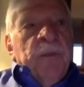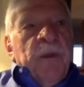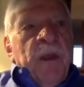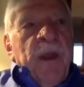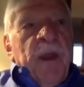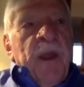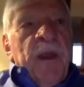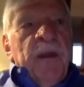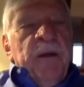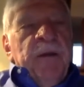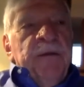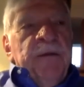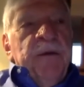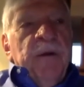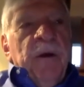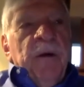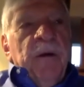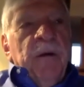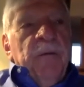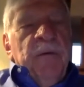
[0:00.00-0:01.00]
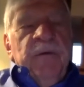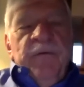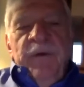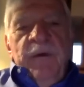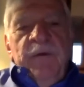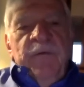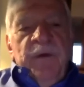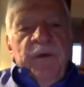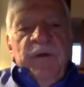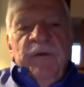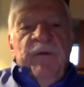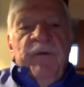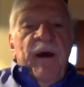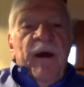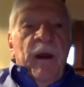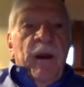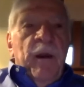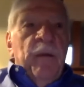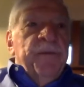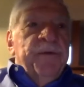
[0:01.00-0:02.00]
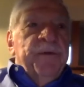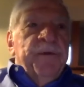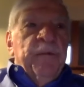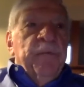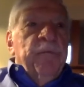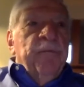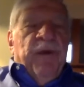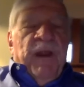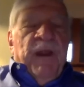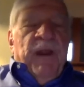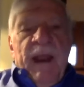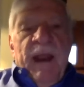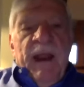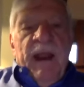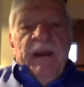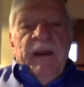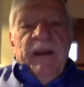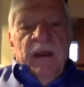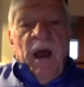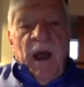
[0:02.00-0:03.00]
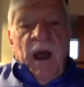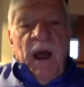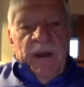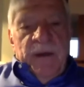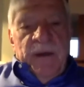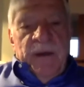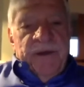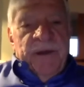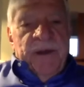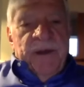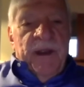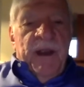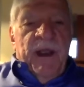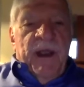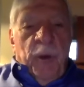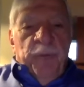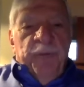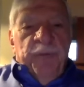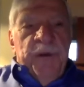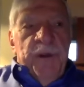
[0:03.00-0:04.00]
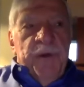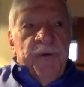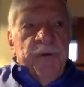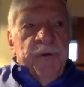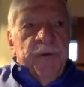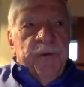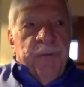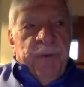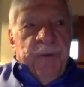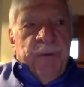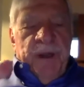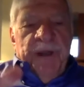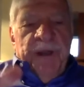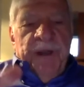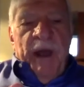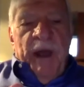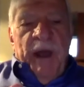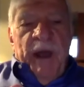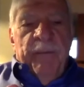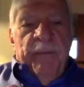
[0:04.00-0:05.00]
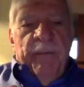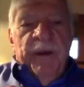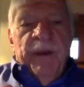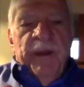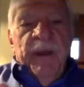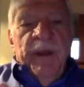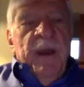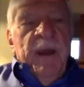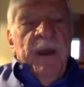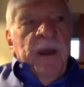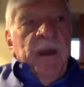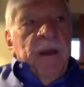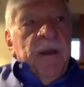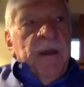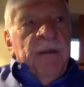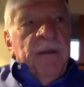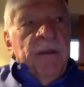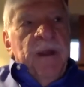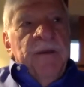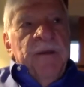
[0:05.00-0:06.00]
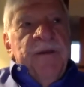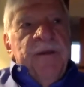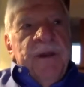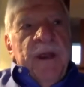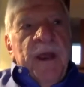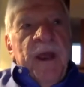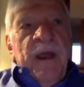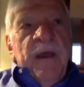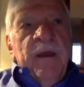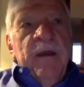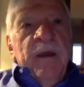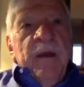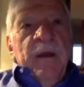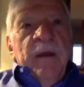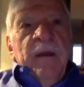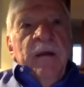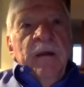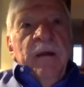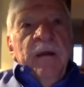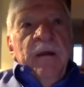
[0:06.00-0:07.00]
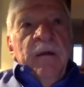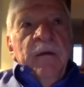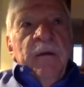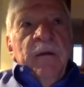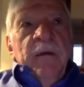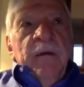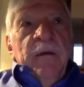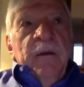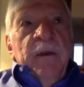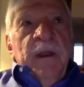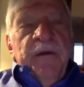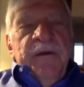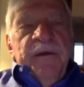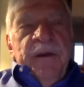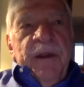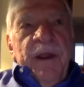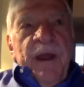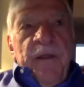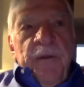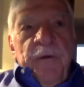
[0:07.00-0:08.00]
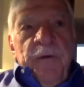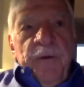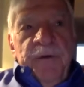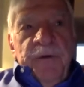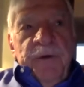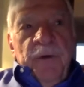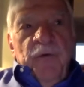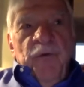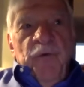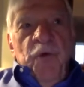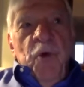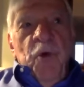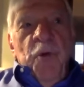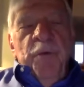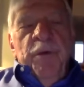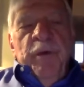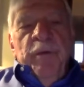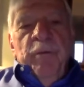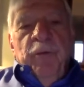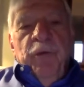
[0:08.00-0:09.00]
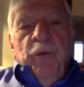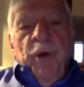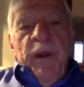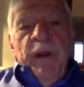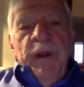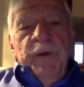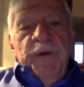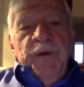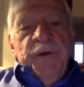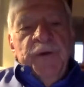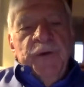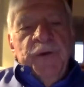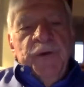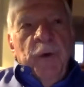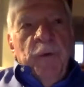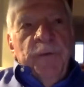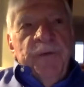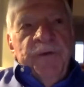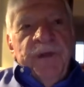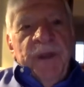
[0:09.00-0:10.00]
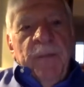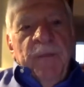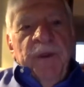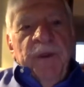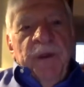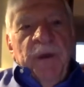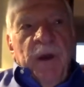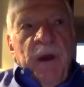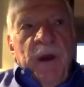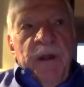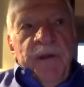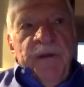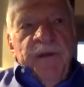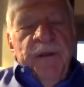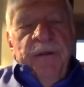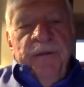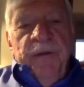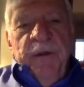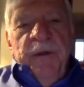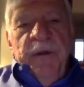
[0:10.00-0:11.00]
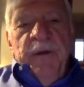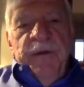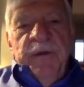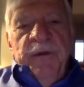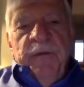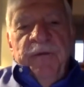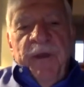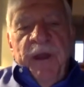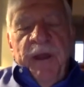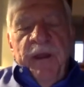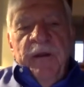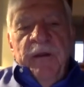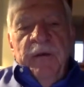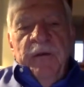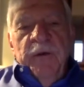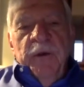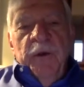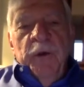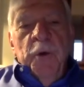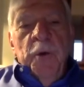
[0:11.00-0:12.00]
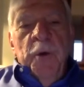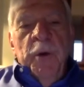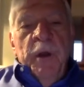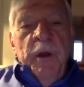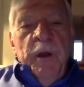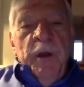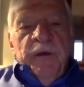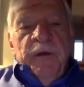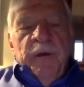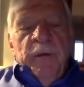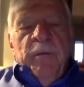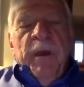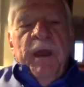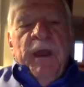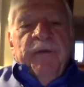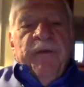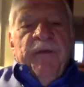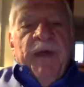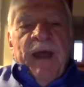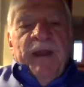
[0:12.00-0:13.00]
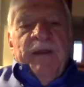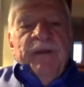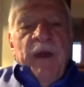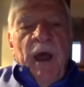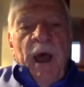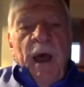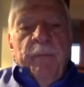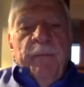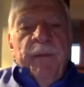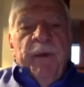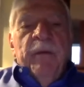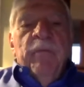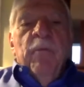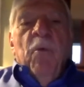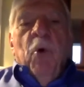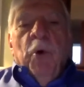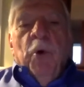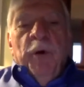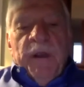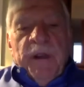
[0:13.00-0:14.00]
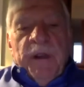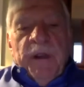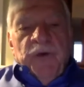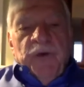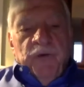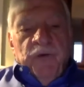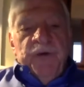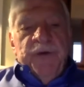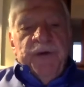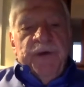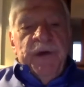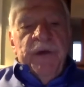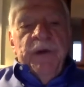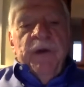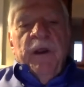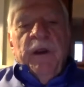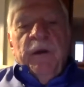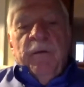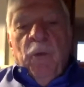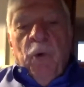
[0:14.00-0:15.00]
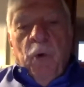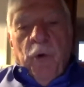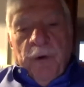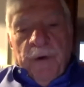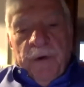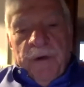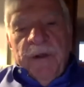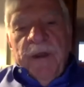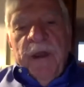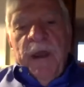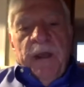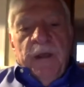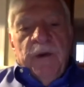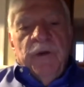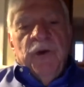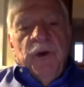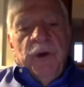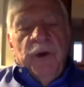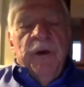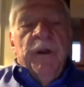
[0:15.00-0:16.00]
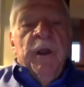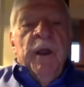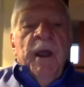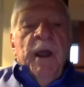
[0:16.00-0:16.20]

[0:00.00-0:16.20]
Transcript: And uh, we've even developed some planning guides that help teachers pick a topic and then say, get together as a group and brainstorm some of the kinds of things that they can do to make that topic more interesting and more engaging.